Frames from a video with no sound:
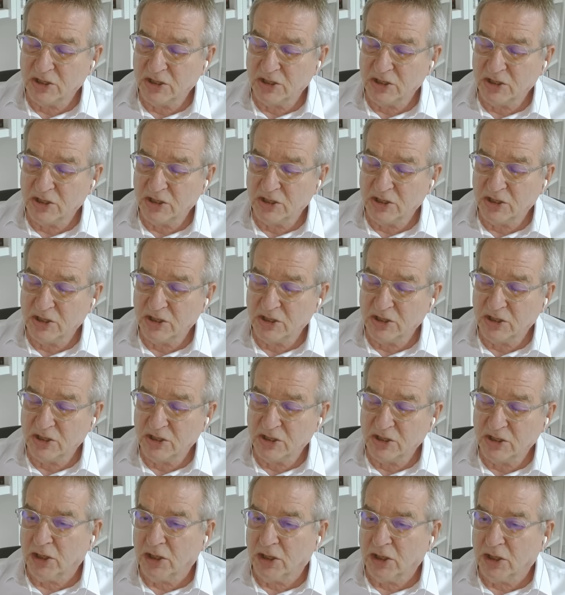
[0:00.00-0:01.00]

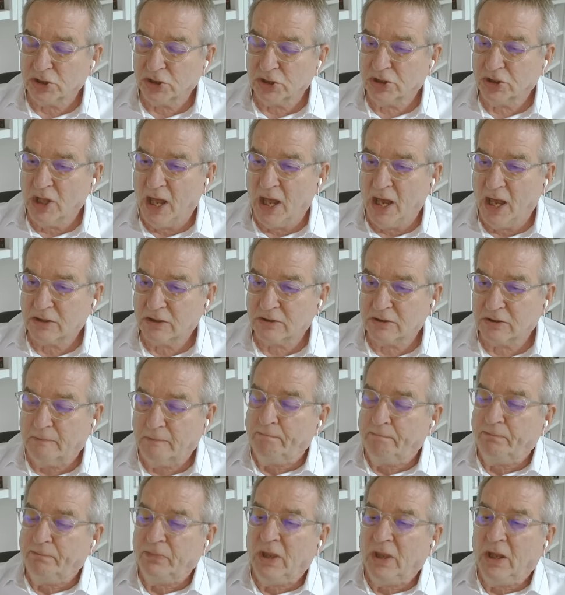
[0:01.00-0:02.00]
such that
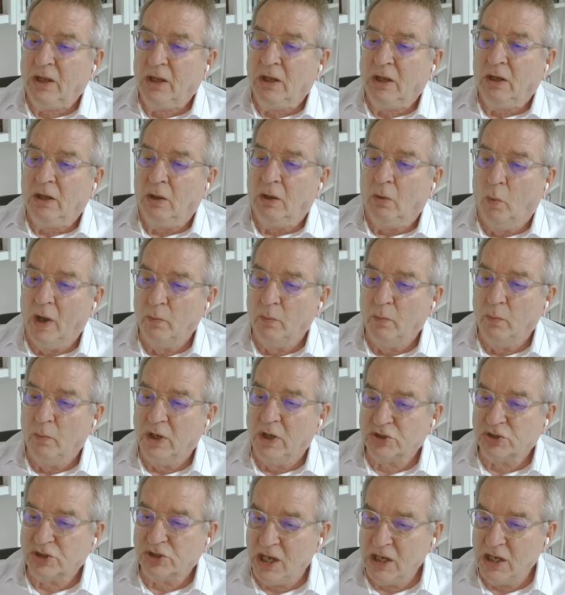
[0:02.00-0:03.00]
when we take
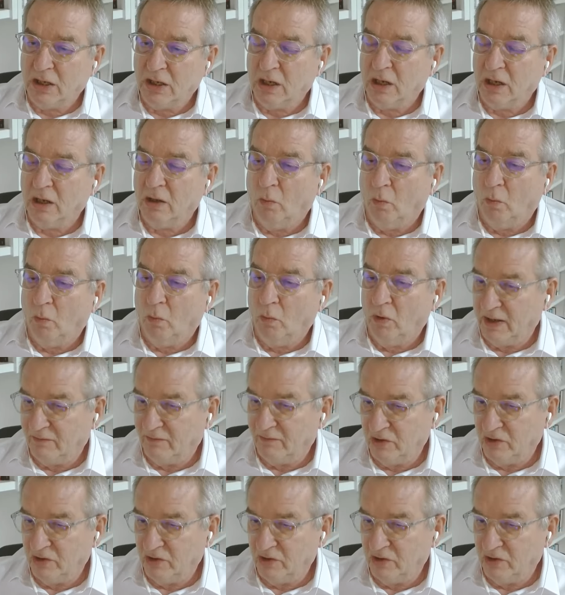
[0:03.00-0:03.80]
whatever the amount